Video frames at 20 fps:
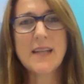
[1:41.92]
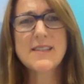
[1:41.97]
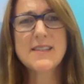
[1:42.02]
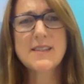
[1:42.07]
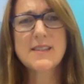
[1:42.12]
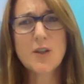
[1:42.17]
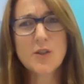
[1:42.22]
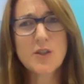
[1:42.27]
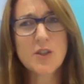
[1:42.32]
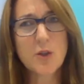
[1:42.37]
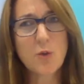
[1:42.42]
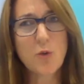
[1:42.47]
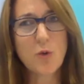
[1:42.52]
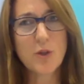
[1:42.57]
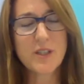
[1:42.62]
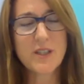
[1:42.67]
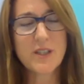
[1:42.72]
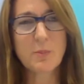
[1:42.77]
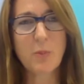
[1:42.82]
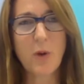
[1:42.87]
such a
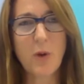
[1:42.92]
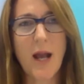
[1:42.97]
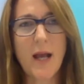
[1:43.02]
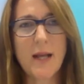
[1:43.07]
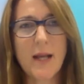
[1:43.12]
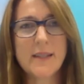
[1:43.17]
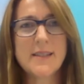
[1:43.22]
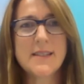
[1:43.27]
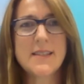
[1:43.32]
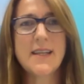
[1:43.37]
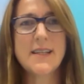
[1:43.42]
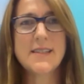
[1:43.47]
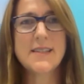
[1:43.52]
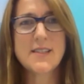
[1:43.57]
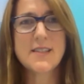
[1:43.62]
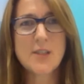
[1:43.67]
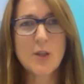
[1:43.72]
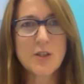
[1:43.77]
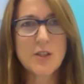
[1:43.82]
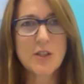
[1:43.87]
gorgeous brand. It's
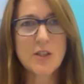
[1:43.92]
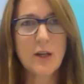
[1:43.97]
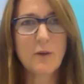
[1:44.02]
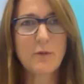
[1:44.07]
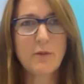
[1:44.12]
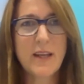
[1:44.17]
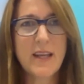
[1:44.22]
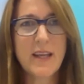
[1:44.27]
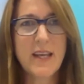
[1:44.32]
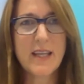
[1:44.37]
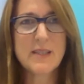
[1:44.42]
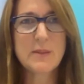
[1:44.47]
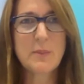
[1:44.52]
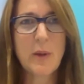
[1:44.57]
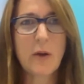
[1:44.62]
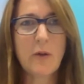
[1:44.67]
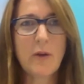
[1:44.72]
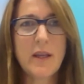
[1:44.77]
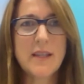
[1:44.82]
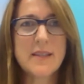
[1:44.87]
such a lovely
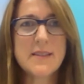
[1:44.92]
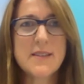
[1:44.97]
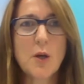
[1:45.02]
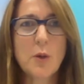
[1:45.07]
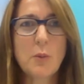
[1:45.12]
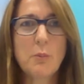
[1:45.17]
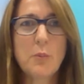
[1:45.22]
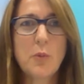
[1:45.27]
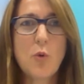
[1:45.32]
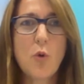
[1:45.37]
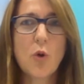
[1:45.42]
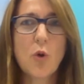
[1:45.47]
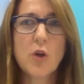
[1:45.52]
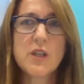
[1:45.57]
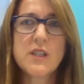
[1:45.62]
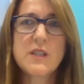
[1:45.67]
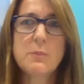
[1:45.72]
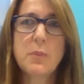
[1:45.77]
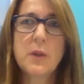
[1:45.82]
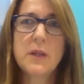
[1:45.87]
experience on
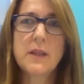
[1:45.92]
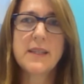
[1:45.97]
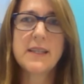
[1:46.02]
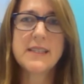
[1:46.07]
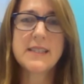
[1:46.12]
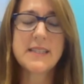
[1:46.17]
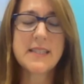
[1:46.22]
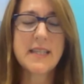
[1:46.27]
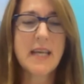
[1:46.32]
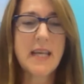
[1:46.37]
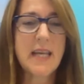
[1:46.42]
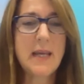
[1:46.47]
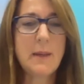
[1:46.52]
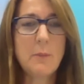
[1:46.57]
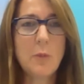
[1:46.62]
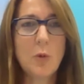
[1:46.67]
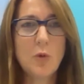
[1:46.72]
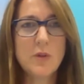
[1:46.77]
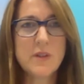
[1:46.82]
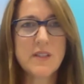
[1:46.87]
board, but the
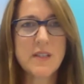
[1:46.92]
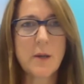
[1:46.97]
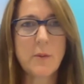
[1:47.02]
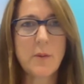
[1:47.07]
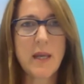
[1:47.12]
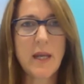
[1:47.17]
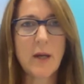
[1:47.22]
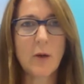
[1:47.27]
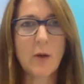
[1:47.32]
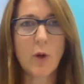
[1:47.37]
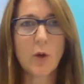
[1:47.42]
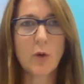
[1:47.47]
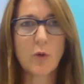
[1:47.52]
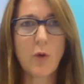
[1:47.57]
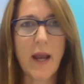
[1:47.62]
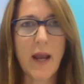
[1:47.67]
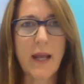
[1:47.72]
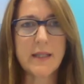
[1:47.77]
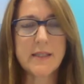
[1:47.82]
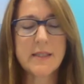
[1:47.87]
team also here are
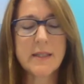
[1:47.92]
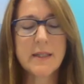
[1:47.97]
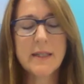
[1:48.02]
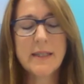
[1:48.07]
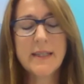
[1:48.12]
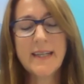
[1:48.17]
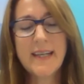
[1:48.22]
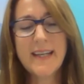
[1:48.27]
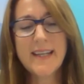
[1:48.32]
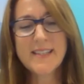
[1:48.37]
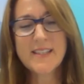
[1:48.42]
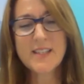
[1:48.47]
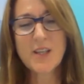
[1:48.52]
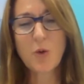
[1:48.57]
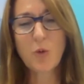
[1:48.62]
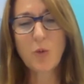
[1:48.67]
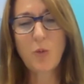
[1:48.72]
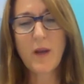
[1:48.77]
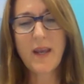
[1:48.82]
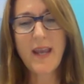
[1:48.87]
great.
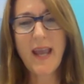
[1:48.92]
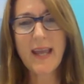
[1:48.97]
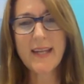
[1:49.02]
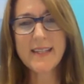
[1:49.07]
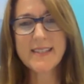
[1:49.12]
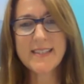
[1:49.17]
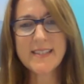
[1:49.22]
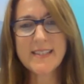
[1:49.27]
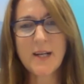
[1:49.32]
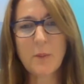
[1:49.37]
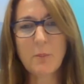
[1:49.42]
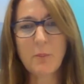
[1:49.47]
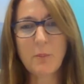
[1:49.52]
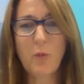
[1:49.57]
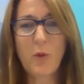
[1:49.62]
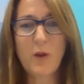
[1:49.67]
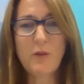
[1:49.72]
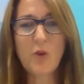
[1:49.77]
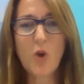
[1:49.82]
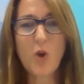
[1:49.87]
So
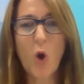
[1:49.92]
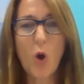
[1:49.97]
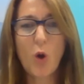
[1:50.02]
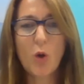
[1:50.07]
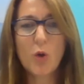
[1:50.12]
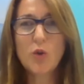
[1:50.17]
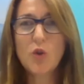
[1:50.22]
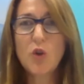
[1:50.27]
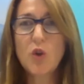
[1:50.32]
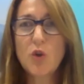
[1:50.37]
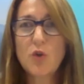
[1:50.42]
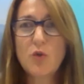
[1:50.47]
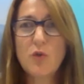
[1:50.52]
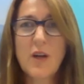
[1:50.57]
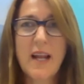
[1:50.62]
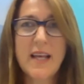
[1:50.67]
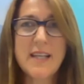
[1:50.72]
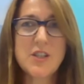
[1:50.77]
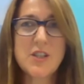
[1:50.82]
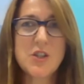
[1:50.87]
we've got good
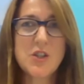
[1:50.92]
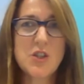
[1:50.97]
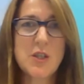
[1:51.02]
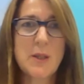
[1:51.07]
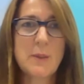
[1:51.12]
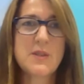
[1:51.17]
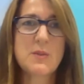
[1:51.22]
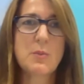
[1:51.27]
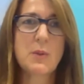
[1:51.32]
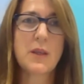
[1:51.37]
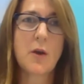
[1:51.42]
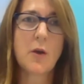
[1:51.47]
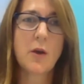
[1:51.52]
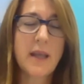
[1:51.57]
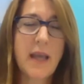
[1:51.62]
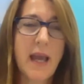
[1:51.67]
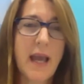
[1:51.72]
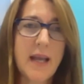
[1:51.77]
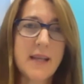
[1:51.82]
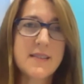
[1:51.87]
relationships with our
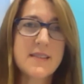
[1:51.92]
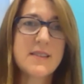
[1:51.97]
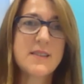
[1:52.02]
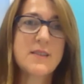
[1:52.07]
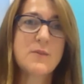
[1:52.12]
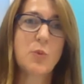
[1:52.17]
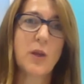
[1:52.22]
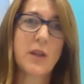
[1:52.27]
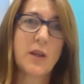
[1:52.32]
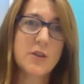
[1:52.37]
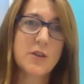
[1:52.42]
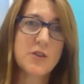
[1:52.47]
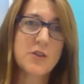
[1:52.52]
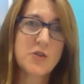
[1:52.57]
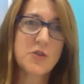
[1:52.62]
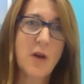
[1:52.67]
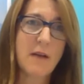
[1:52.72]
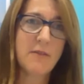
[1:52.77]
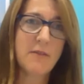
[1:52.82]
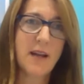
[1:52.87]
guests, with our
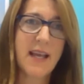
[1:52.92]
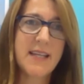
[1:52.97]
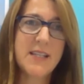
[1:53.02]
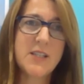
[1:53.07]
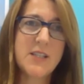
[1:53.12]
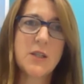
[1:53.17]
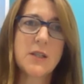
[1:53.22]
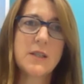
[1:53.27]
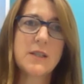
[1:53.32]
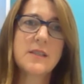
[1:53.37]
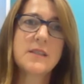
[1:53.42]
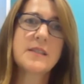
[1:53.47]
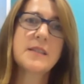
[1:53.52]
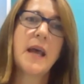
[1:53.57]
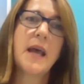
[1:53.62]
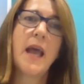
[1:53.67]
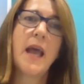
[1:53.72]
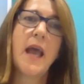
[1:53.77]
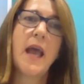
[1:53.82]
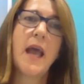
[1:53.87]
travel agents,
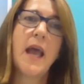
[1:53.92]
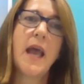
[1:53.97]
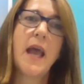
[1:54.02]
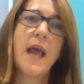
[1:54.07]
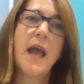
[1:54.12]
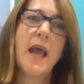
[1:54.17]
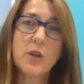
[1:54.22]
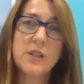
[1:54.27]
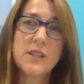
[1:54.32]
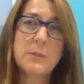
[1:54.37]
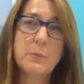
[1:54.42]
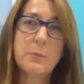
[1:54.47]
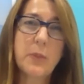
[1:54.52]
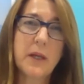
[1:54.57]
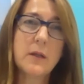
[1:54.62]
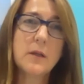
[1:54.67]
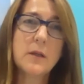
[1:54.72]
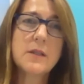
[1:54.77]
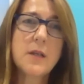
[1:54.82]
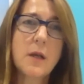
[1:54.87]
and we want to
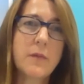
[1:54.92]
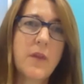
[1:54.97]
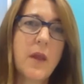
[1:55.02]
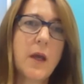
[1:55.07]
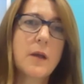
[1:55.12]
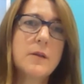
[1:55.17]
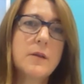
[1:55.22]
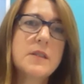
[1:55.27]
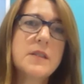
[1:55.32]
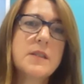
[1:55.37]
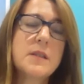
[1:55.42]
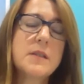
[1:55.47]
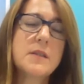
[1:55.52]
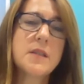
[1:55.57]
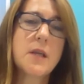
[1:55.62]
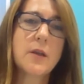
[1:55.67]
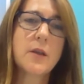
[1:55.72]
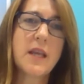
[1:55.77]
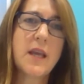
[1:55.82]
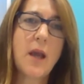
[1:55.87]
build on those.
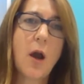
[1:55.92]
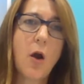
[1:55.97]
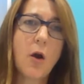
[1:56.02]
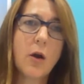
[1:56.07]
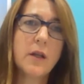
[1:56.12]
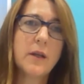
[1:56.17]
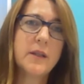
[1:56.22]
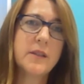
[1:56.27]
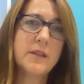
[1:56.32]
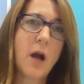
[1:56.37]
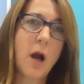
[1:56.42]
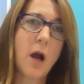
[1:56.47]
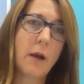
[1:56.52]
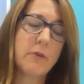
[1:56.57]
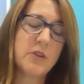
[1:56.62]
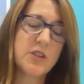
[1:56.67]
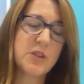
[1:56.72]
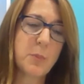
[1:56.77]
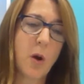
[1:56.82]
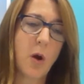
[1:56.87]
So the
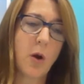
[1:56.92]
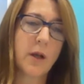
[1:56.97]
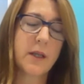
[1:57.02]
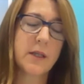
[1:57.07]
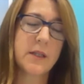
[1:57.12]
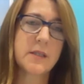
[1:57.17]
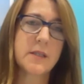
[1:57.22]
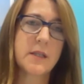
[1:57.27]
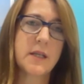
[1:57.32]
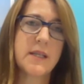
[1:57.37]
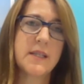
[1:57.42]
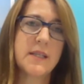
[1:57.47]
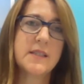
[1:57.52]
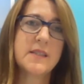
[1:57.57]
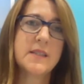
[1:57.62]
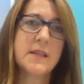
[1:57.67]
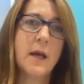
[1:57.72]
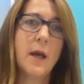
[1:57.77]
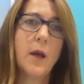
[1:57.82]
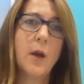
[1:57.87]
Irish market
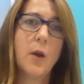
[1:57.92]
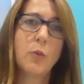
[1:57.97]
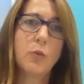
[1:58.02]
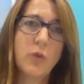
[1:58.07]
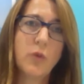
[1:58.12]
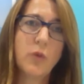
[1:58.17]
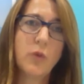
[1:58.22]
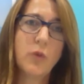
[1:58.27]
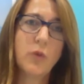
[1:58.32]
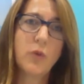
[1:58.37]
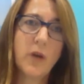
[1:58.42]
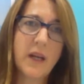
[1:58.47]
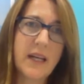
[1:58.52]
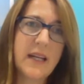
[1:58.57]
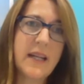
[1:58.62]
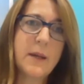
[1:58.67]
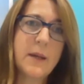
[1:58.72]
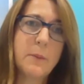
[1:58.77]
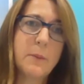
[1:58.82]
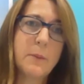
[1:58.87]
is
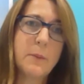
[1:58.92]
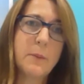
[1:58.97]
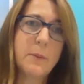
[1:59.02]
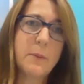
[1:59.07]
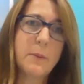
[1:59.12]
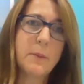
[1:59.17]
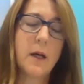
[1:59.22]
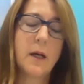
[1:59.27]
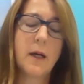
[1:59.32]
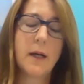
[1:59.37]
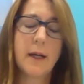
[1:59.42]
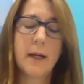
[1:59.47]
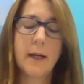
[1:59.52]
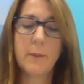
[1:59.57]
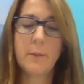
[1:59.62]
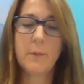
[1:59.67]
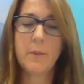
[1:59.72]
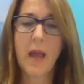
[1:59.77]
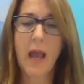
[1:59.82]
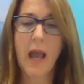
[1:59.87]
really important,
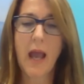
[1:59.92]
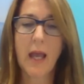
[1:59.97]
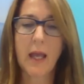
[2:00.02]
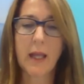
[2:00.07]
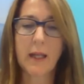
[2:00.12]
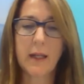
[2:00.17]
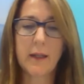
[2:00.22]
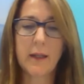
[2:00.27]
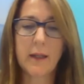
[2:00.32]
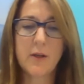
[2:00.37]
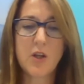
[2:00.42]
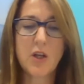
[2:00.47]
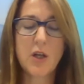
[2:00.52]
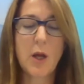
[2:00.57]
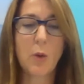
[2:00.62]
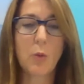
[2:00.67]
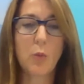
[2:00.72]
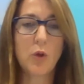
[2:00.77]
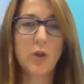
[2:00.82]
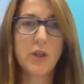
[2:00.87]
and
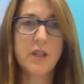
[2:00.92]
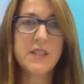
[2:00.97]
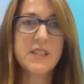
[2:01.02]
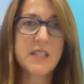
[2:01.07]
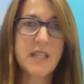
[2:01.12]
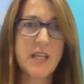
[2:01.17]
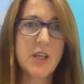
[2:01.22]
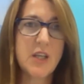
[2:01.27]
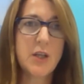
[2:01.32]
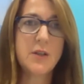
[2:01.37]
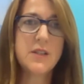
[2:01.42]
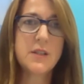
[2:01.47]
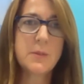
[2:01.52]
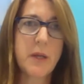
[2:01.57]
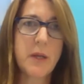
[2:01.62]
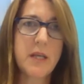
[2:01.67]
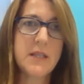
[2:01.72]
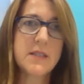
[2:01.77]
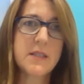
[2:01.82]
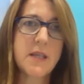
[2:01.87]
will continue to
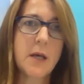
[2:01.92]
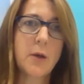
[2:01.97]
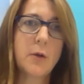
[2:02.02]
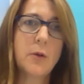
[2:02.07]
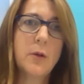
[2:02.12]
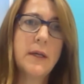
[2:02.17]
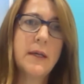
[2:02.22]
be so.